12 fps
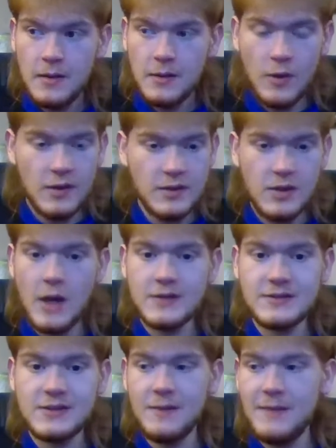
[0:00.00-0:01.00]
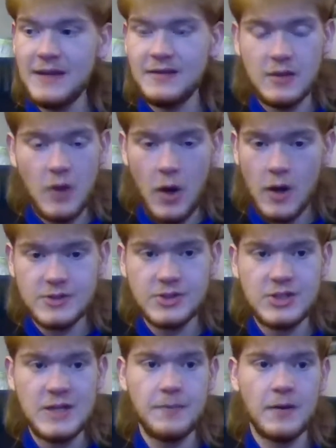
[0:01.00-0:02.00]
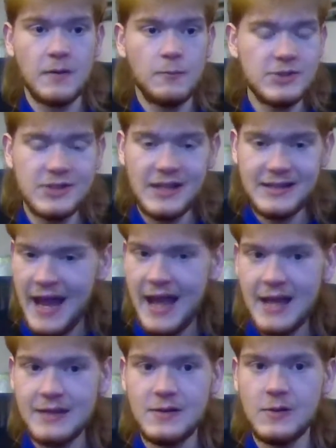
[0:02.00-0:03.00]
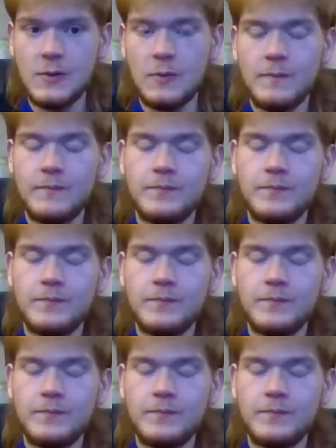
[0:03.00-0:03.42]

You want to cost cut, make the cars cheaper, which they can't do.